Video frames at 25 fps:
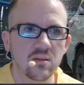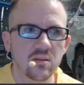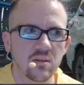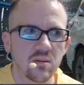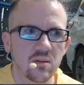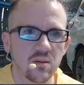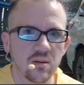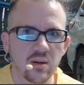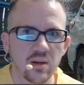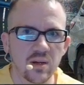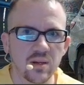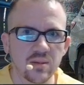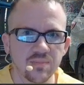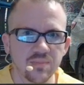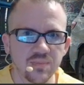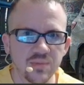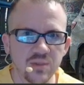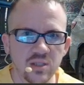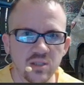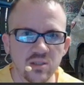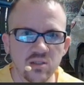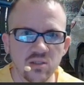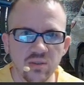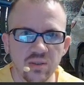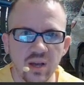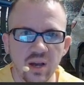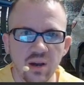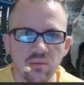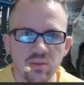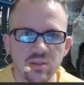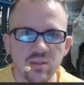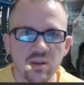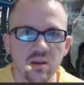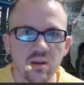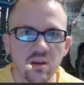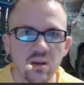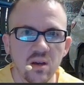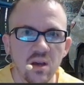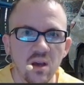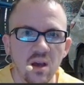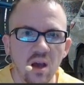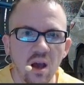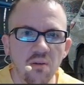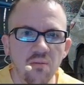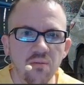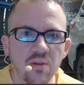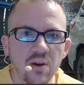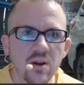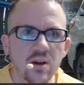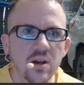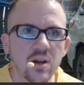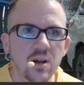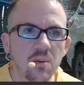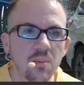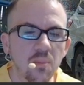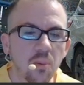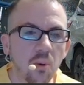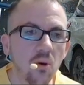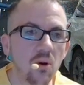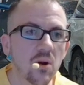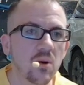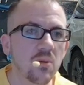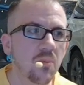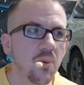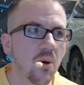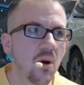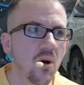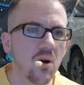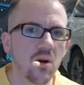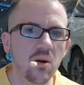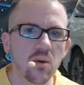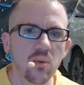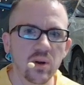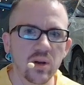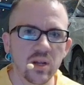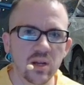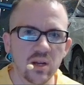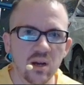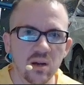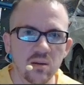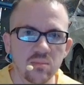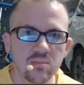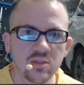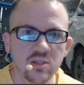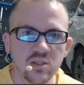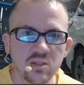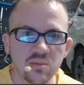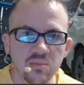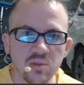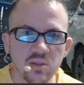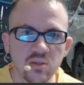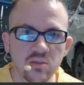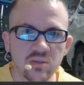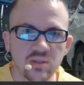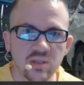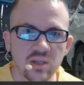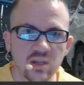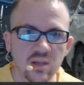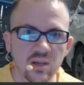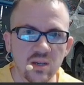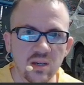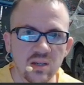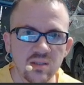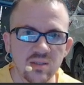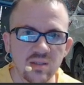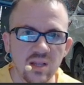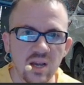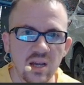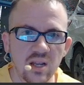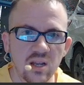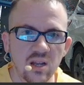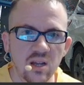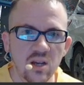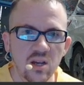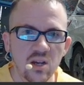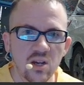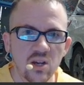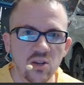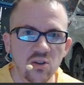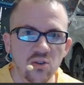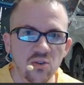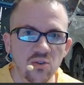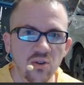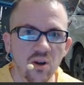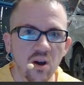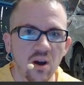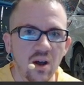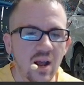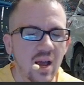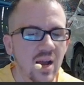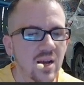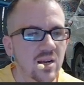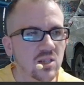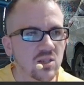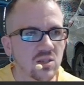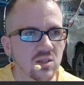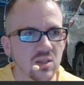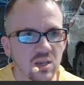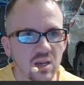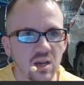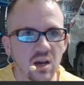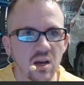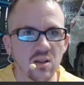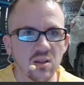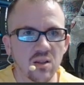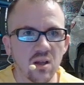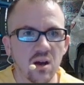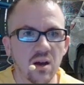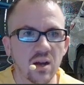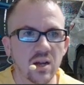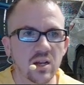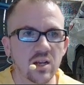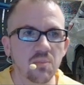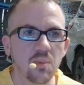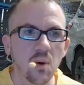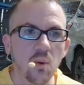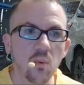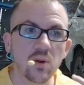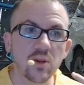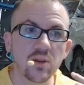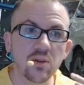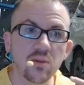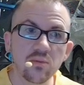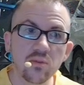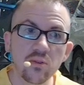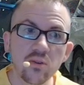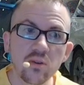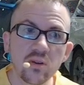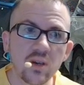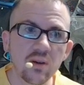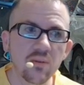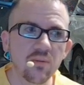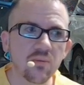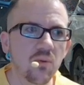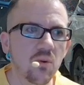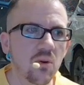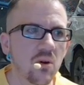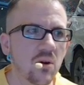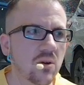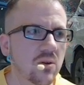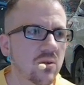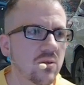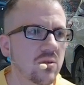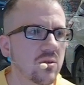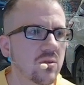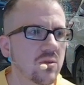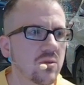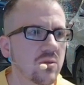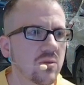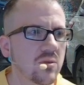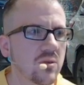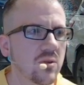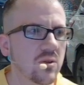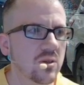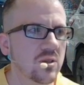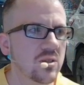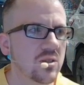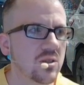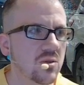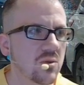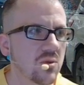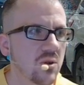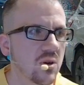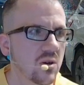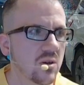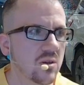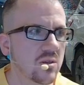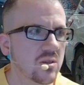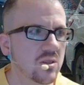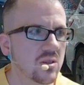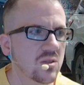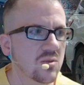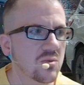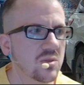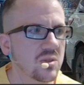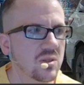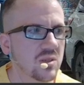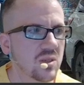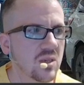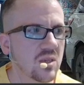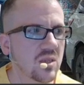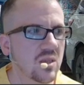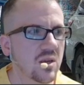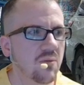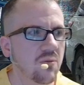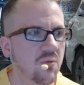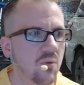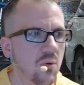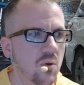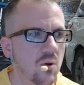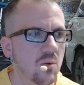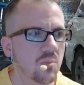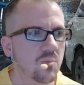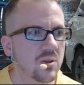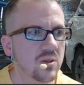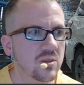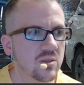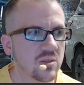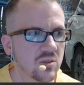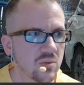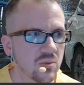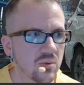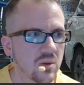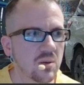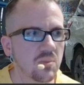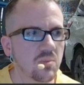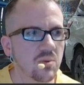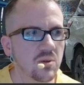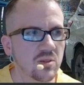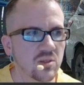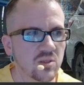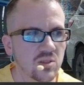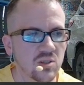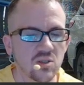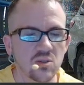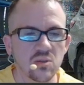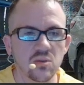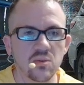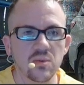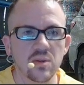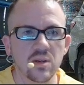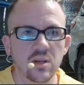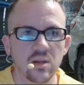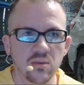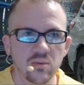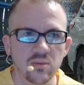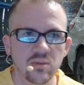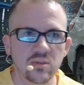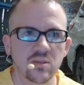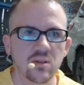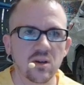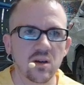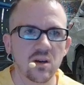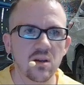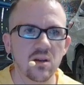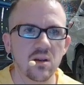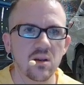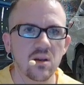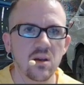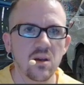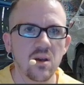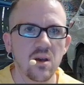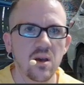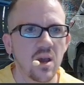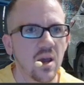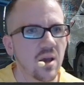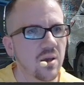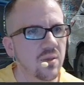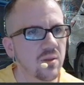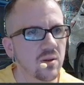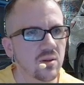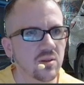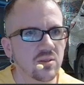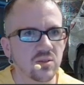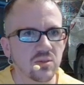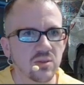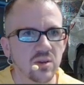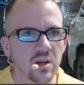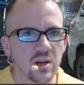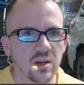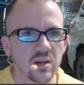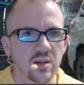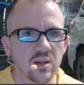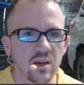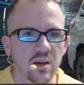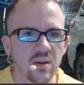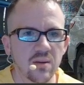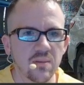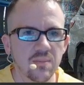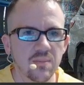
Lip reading: All right. And so that was a very important part when it comes to music, is that you're not actually aligned. But when you look at 432 hertz, you will see that 4 plus 3 plus 2 equals 9. And there's your 9 again.